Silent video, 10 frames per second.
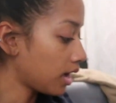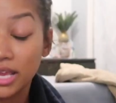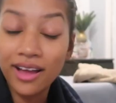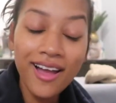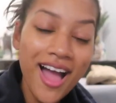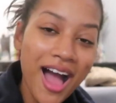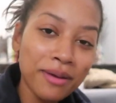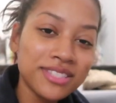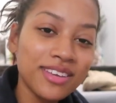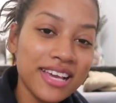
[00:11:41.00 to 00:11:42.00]
But yeah,
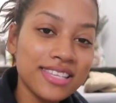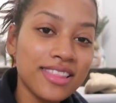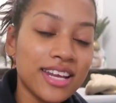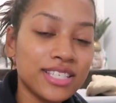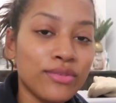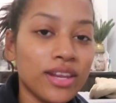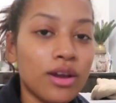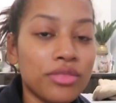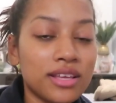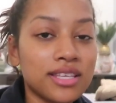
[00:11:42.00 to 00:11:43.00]
I'll see you guys in the next
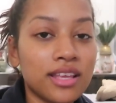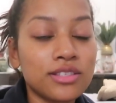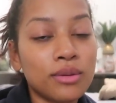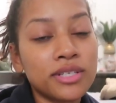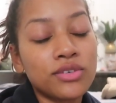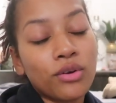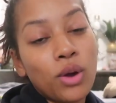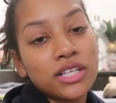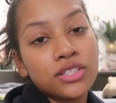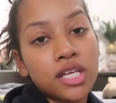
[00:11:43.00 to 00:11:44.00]
video. Thanks again so much for
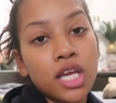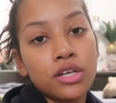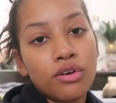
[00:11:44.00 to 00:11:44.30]
watching.